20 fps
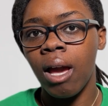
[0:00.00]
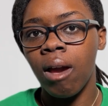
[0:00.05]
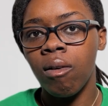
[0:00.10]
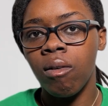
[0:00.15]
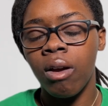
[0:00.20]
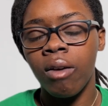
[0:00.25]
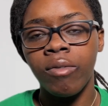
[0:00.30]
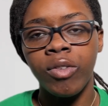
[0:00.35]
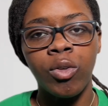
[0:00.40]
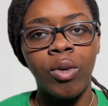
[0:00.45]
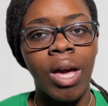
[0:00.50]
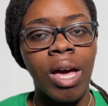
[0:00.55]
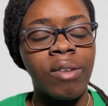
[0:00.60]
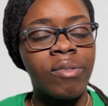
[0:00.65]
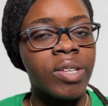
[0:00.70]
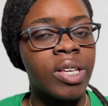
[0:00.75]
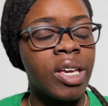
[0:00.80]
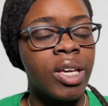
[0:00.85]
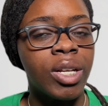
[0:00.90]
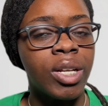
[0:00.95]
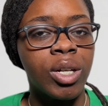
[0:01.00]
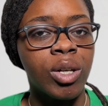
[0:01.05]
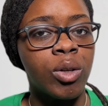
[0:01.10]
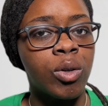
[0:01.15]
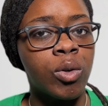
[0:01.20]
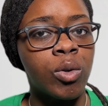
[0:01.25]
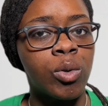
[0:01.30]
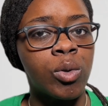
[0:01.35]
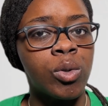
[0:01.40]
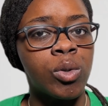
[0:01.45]
If you have
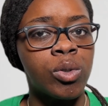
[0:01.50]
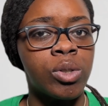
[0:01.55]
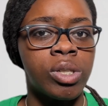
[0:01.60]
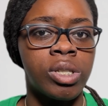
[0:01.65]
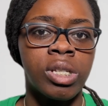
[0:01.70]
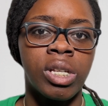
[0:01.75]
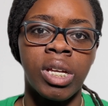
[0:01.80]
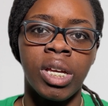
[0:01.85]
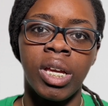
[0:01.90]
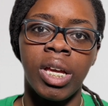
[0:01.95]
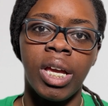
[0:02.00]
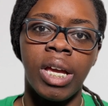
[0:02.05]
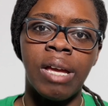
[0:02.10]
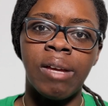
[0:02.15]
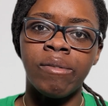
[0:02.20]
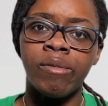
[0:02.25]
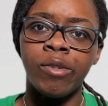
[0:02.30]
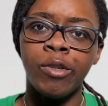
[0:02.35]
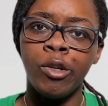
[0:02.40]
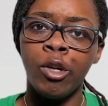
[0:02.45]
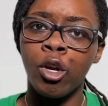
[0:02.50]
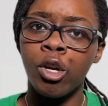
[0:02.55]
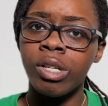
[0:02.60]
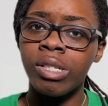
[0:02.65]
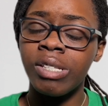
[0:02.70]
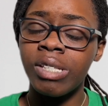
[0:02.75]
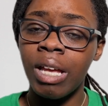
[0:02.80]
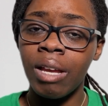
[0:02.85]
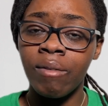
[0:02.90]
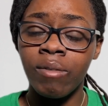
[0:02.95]
kiddos, if your
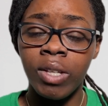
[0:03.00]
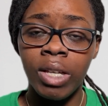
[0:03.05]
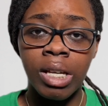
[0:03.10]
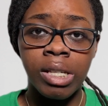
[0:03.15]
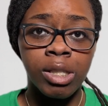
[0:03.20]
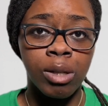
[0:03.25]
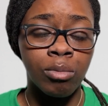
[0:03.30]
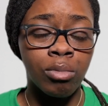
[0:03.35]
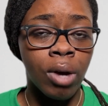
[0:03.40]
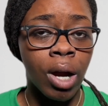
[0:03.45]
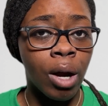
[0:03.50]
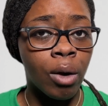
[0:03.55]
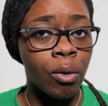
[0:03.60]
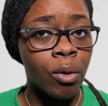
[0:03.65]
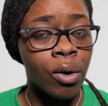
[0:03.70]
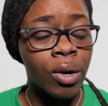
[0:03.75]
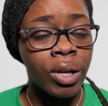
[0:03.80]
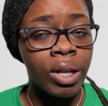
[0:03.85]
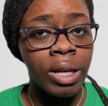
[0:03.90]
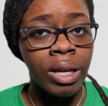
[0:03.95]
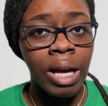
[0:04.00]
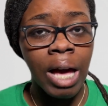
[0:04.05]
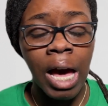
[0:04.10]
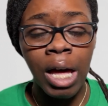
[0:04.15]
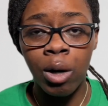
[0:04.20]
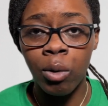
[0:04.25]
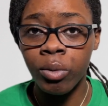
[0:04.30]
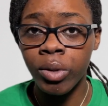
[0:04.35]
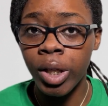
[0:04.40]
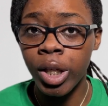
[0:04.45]
safety is a priority, I
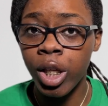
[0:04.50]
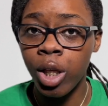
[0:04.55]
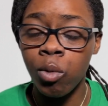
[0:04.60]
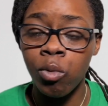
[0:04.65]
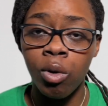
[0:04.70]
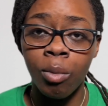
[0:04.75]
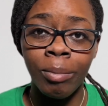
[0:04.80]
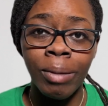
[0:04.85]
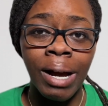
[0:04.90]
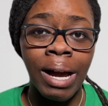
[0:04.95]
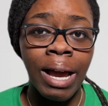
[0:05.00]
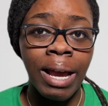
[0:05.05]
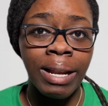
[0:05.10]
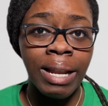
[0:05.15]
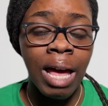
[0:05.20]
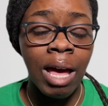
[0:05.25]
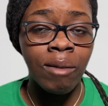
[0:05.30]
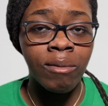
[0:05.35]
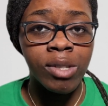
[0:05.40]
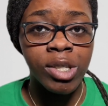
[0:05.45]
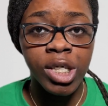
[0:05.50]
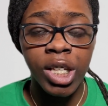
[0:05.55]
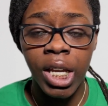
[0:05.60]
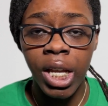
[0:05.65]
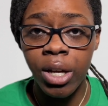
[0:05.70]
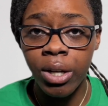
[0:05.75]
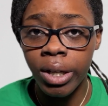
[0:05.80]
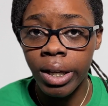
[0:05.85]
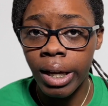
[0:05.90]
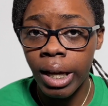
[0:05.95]
don't think you will mind having
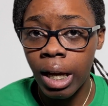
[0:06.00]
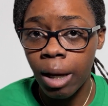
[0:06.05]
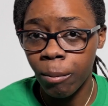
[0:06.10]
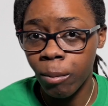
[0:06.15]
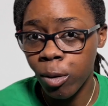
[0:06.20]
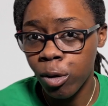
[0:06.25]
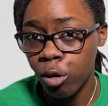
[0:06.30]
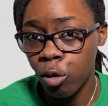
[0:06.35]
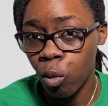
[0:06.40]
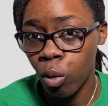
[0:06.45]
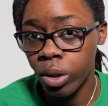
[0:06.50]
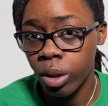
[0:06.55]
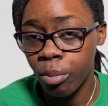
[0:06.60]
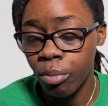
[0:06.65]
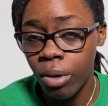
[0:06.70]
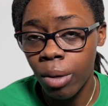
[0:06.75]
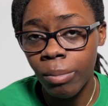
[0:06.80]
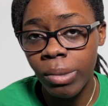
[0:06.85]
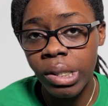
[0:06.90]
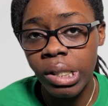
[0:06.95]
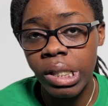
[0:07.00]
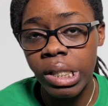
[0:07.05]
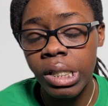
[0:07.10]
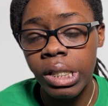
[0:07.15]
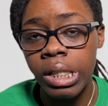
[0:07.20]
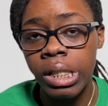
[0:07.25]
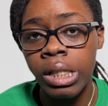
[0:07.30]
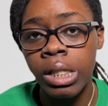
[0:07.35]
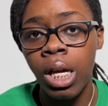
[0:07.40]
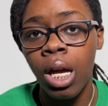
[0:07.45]
security cameras on the
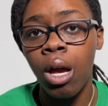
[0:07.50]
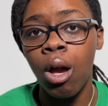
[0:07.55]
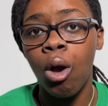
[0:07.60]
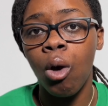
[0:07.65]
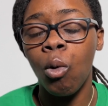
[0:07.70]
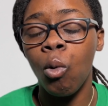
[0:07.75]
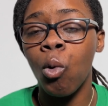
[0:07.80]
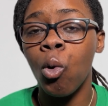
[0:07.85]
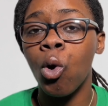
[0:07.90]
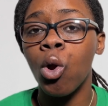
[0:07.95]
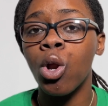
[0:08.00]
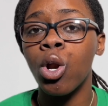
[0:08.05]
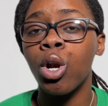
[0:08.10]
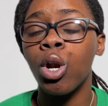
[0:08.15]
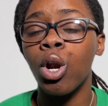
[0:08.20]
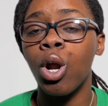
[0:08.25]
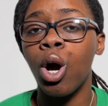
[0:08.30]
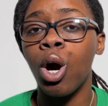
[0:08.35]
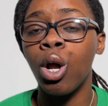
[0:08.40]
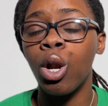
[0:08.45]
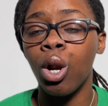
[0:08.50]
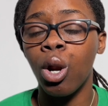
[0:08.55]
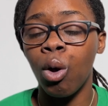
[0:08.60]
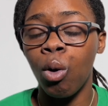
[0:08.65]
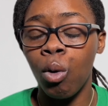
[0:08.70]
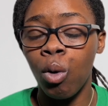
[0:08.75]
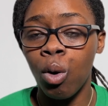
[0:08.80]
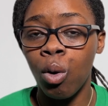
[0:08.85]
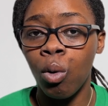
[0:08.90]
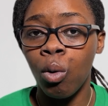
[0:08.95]
premises or a
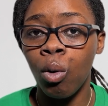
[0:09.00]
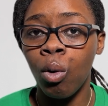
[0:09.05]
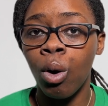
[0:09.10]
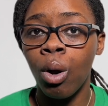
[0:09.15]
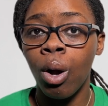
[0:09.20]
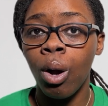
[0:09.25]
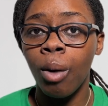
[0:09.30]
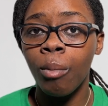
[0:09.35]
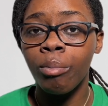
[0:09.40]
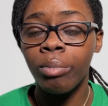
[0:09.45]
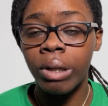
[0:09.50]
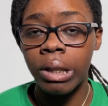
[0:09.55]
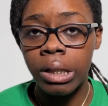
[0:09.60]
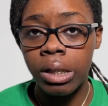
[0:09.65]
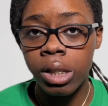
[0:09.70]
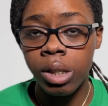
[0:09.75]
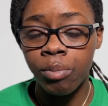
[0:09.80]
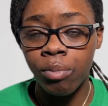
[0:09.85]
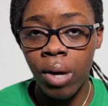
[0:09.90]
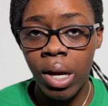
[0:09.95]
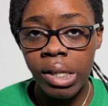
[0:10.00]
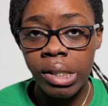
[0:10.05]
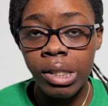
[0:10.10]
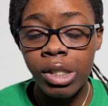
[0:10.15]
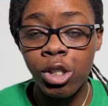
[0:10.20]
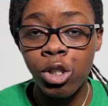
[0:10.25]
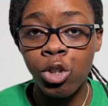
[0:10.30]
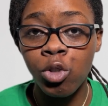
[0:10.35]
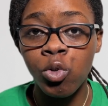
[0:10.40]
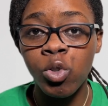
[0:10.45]
local police
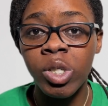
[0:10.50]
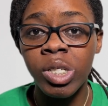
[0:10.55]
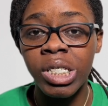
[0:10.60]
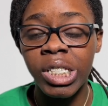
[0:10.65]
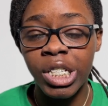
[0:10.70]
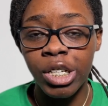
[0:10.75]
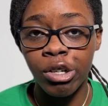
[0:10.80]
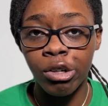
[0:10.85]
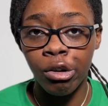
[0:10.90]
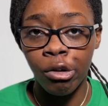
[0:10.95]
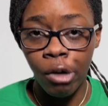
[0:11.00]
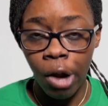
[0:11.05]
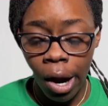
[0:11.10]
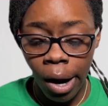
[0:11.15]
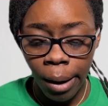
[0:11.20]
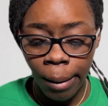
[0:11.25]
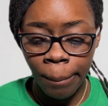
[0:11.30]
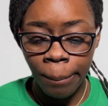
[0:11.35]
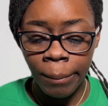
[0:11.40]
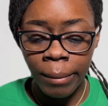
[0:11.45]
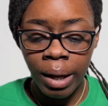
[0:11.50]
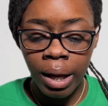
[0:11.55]
presence to deter crime.